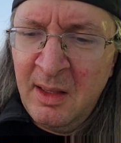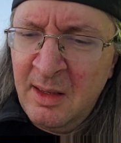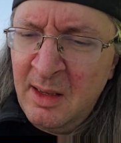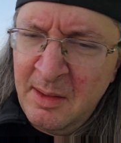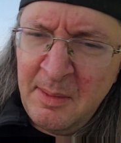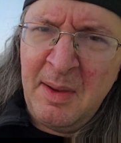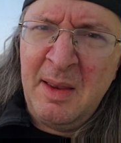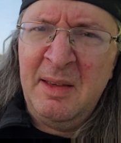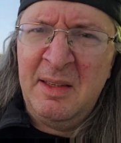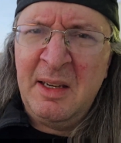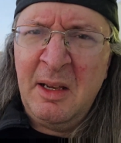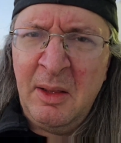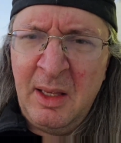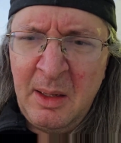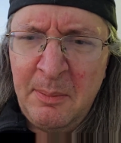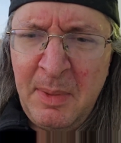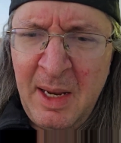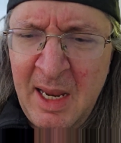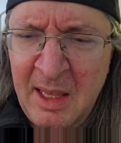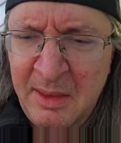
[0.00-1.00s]
That may sound like
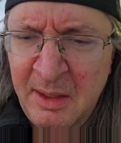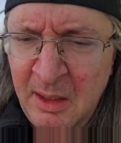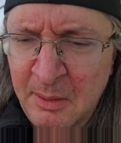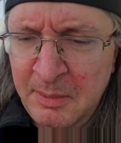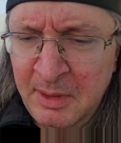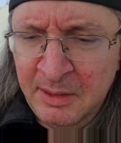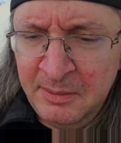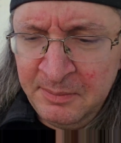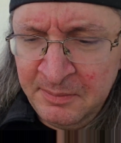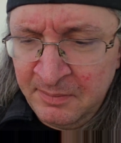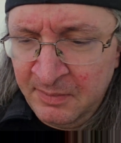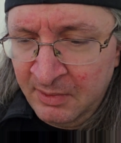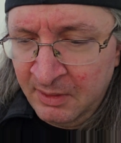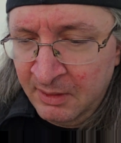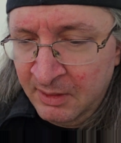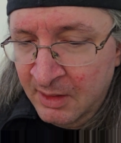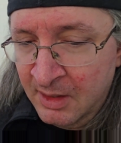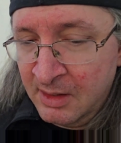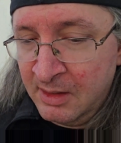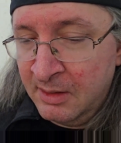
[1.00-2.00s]
a bad thing, but
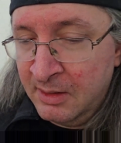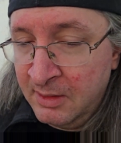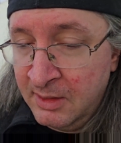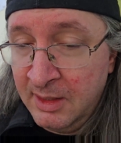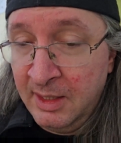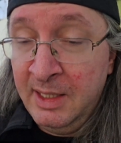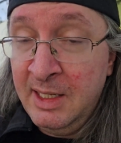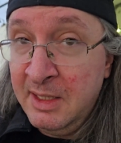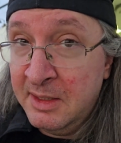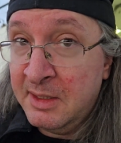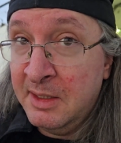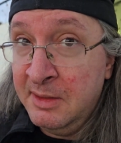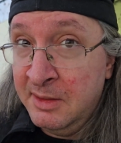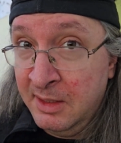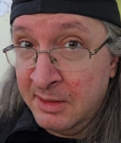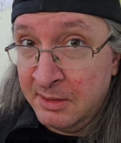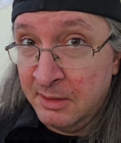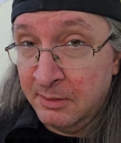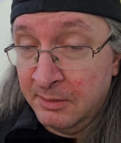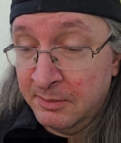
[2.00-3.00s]
it is
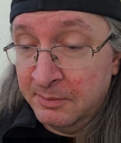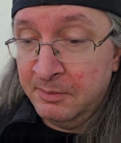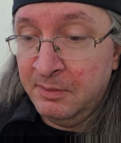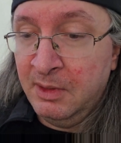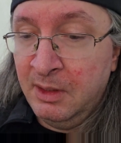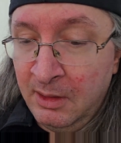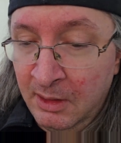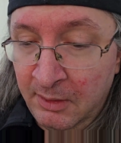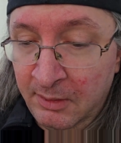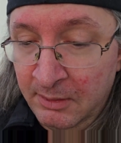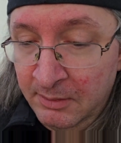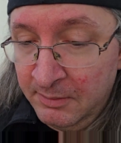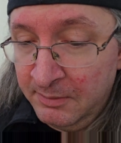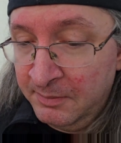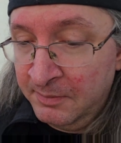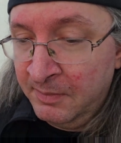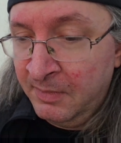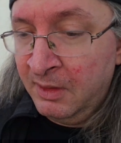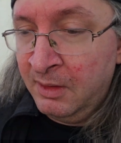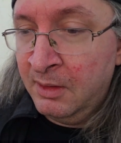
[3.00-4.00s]
consistent.
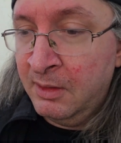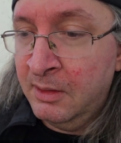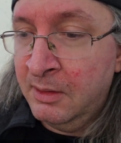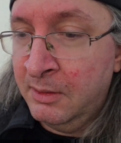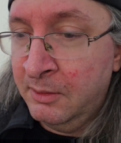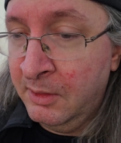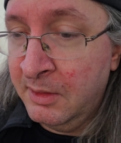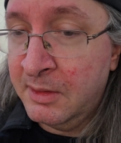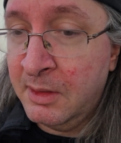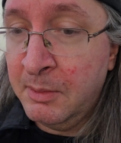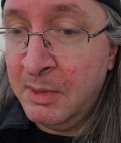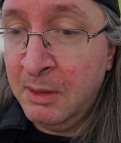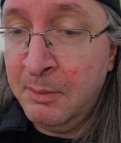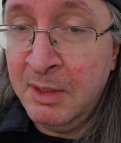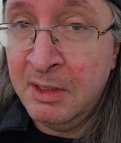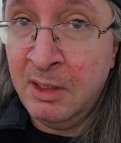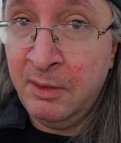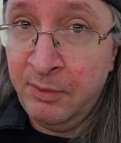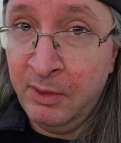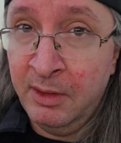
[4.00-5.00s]
There is something to be
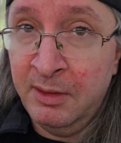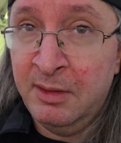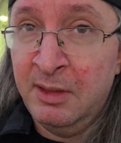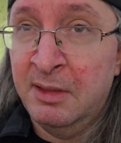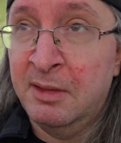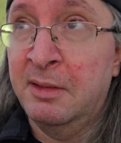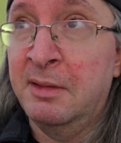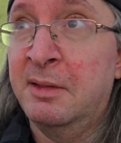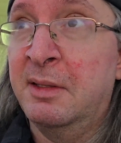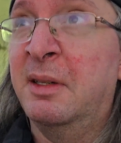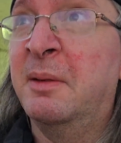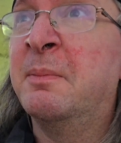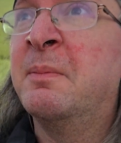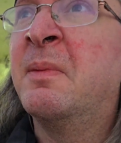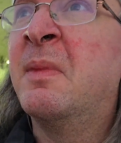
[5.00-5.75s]
said for consistency.